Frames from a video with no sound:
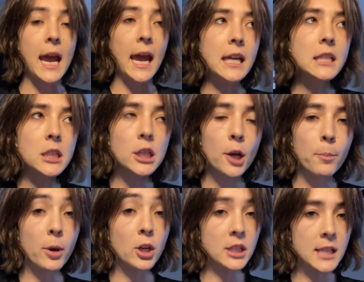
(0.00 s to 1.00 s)

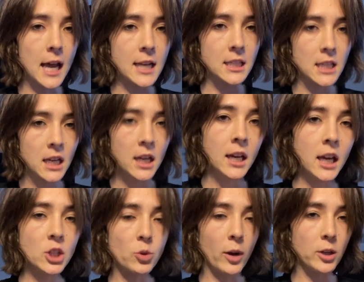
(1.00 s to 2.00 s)

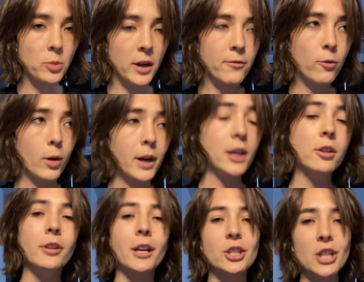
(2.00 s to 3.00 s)
in 2024,
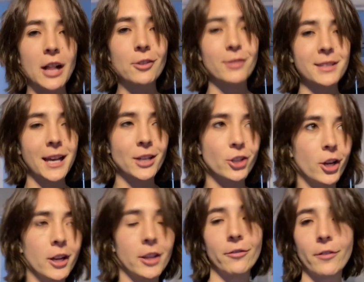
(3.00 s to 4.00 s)
including a shallow
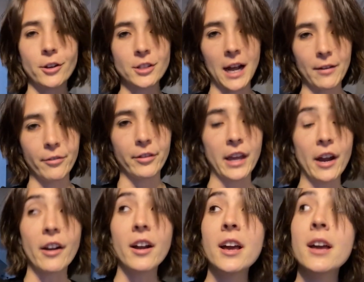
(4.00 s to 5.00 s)
recession in the first half of the
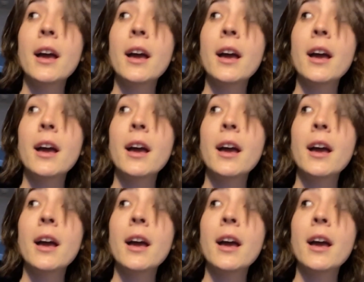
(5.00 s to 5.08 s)
year.